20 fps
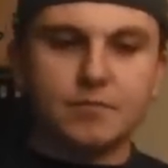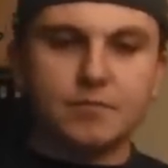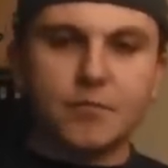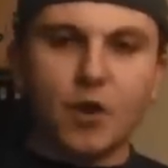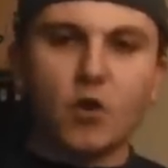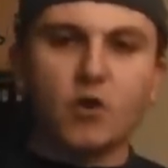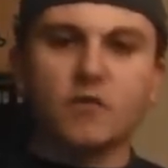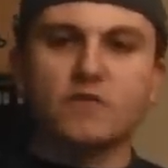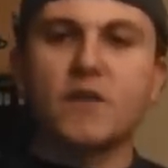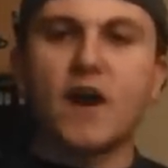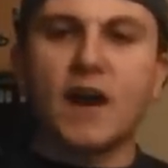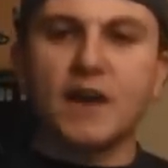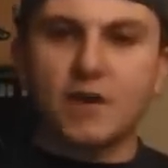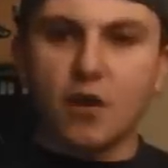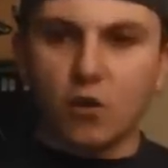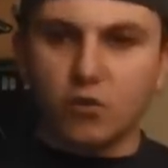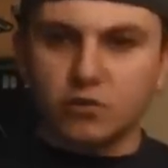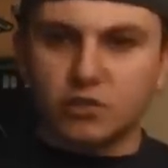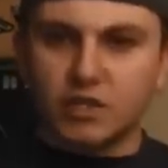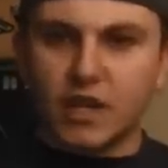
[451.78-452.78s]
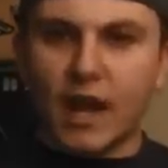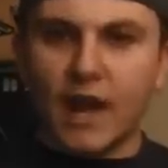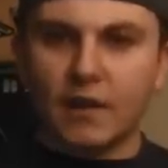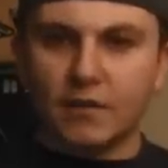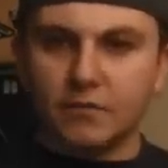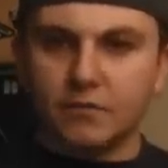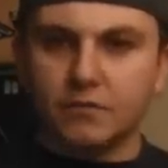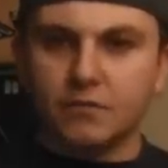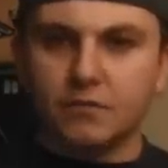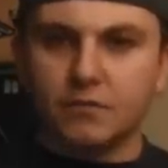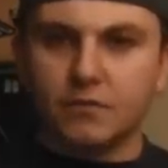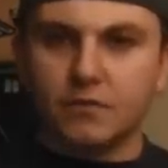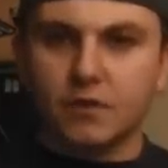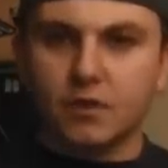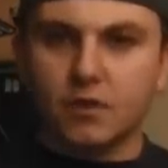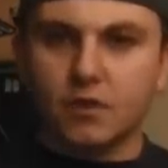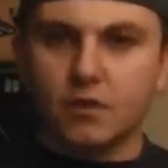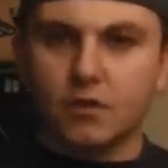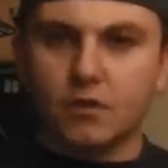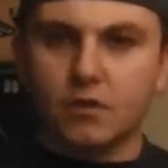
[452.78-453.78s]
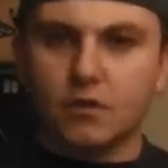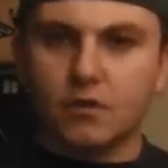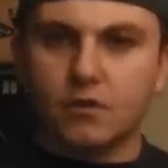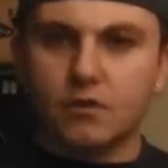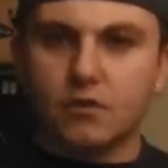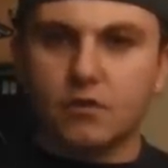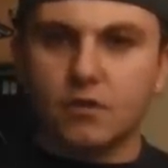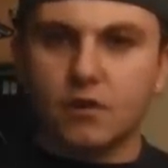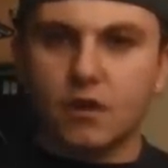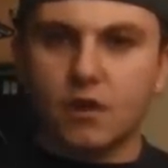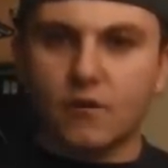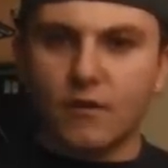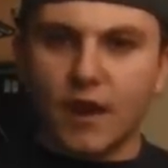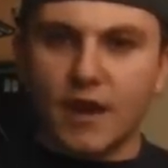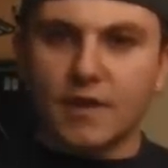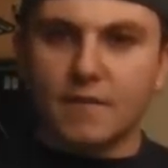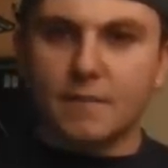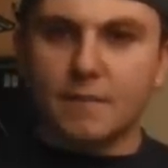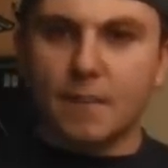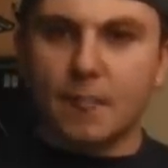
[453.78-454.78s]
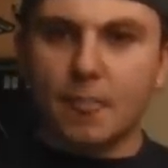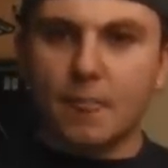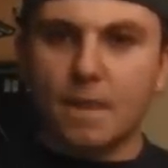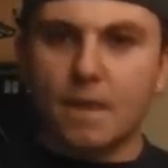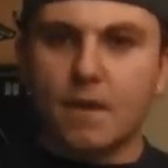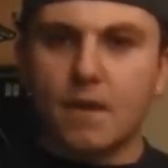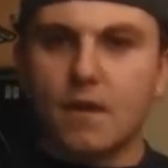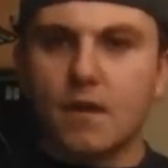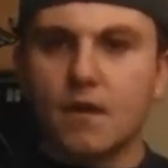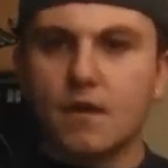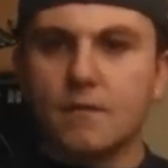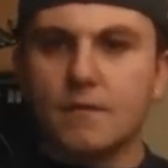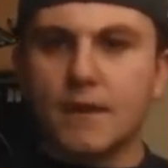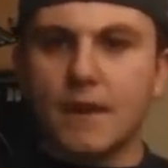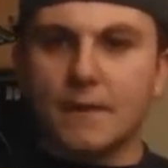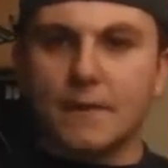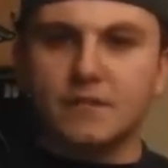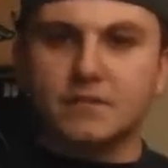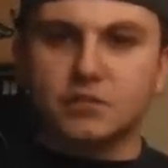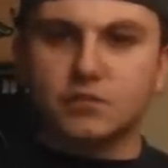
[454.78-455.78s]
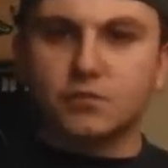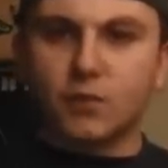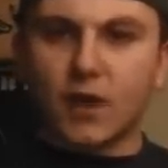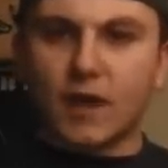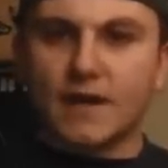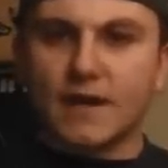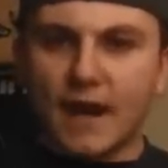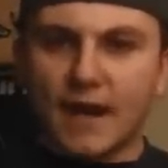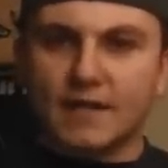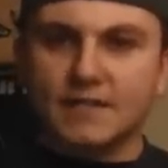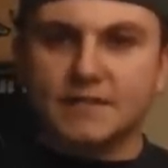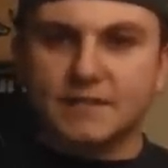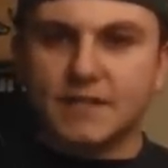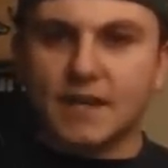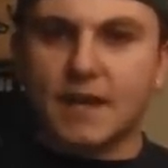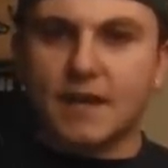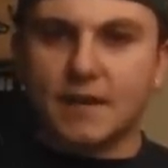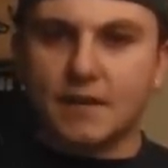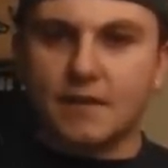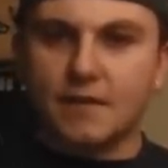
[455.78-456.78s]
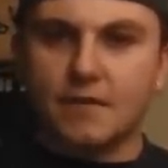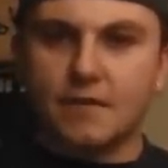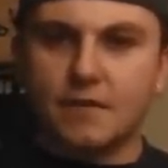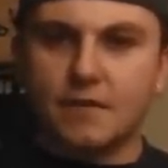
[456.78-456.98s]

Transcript: bona fide nose tackle. All right? Now, this is what I got to say.